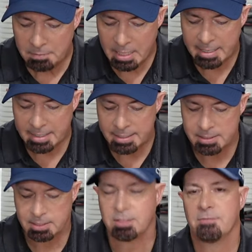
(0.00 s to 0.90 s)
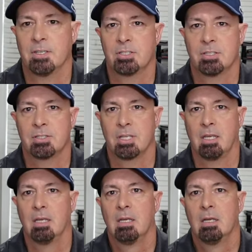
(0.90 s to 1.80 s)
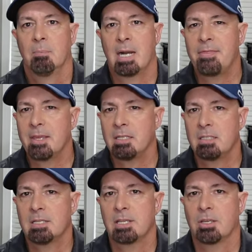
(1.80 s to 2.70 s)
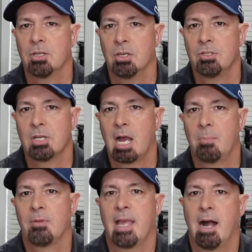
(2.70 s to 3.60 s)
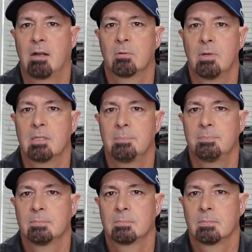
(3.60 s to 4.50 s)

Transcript: that is a deficiency, but I think it does a good job with the algorithm,